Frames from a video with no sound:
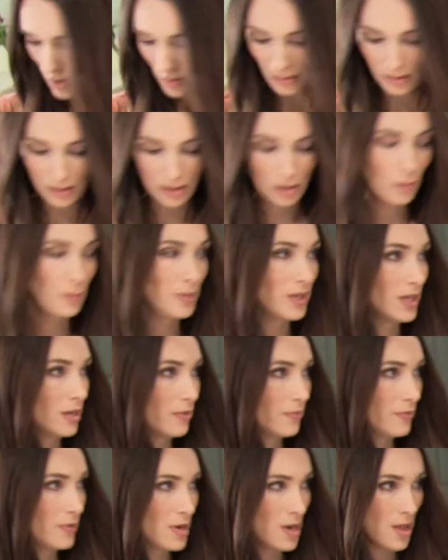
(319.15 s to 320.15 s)
a little bit
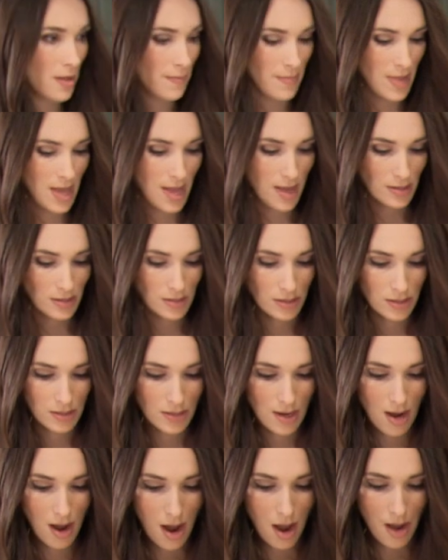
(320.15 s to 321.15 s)
of nutmeg to the
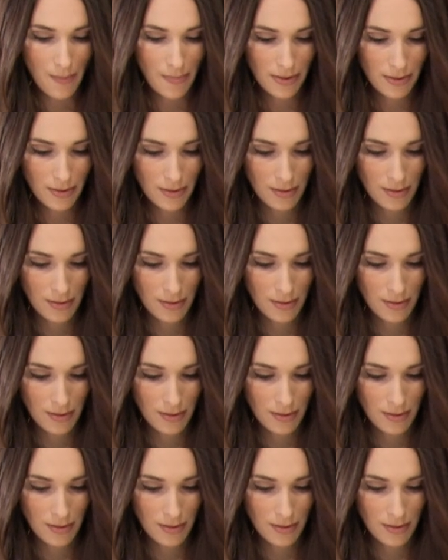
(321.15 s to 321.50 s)
top